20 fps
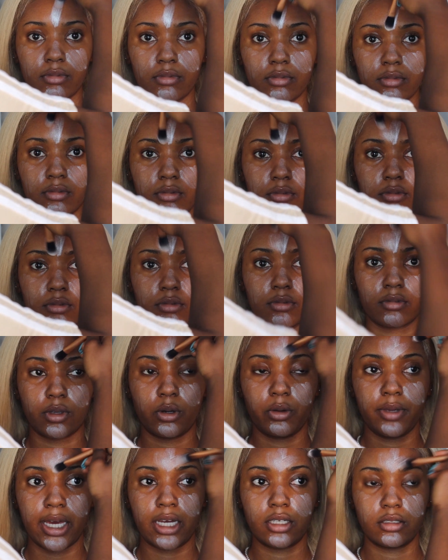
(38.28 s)
with me guys.
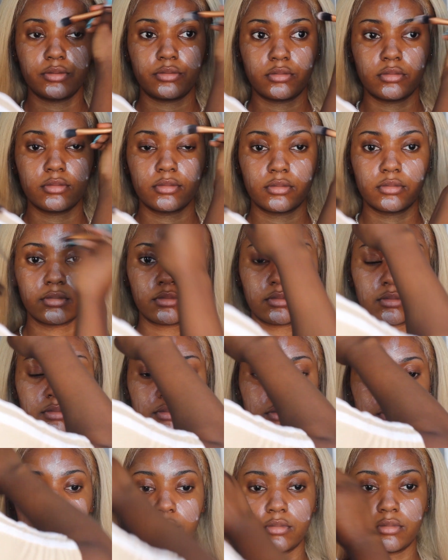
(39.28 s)
I'm just
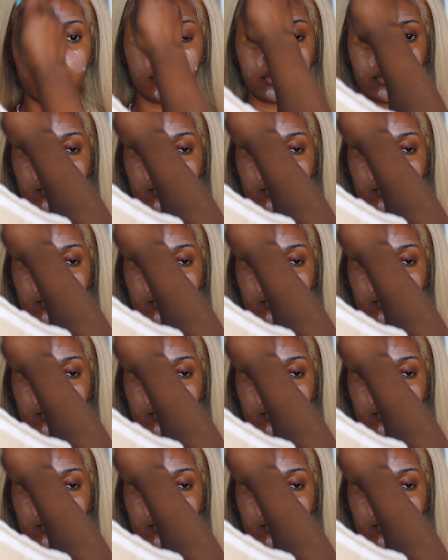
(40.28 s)
going to